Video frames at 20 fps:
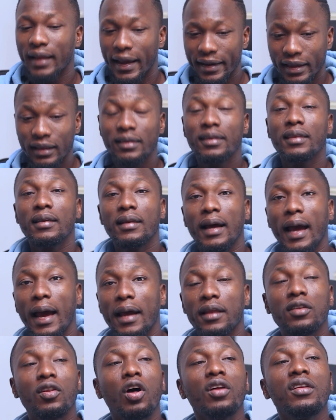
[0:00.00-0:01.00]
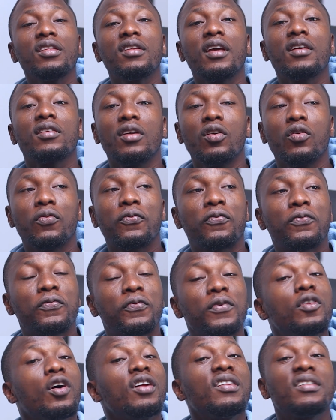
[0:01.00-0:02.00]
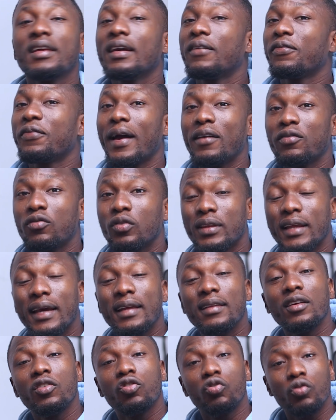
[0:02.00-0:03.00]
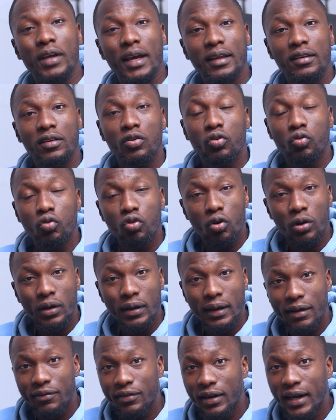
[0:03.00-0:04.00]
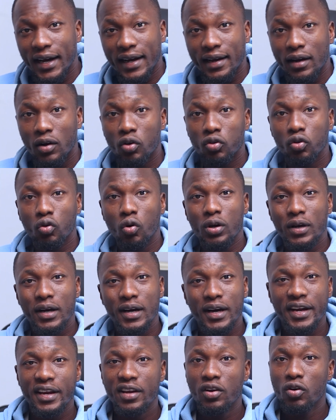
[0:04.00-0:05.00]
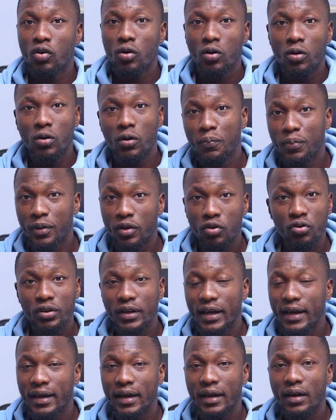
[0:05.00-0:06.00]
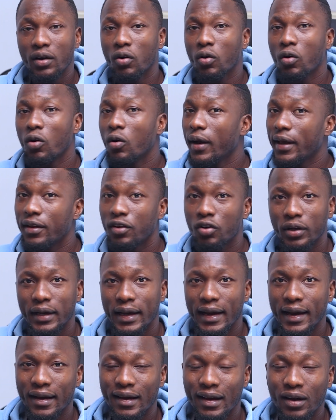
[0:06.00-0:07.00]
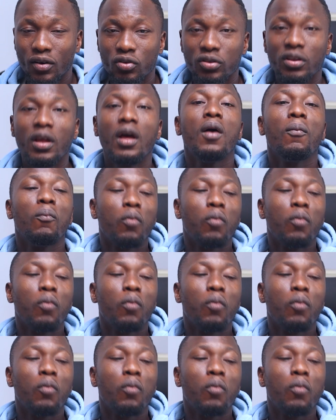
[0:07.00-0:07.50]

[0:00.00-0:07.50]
Like it doesn't take 5 to 10 days to get into your Clever account or Gray or Payoneer or any other account.